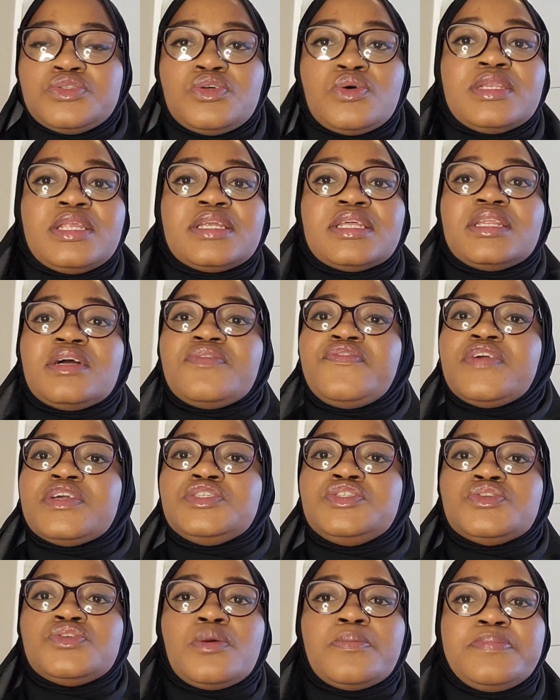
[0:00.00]
Don't let it
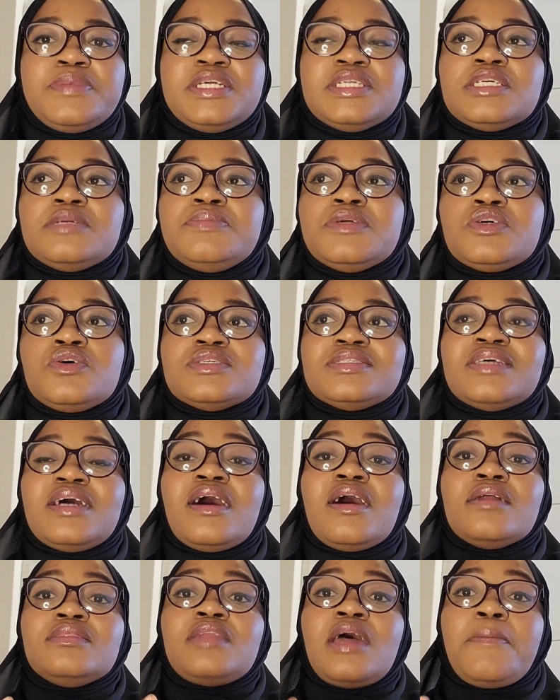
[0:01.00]
affect you completely, because
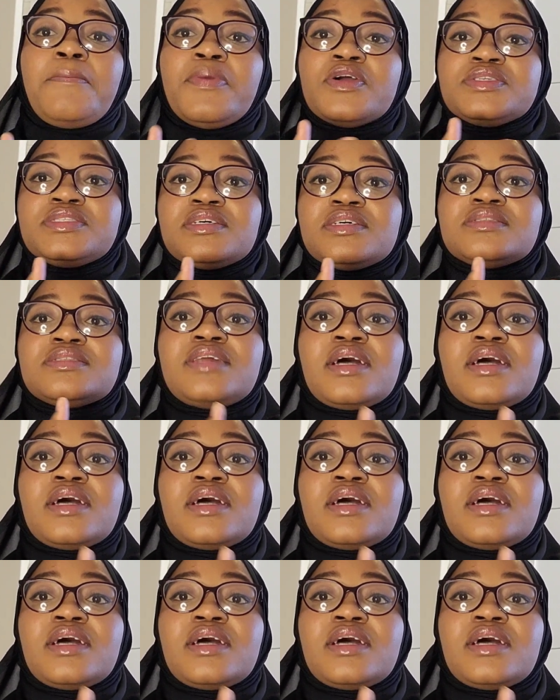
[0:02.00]
that person's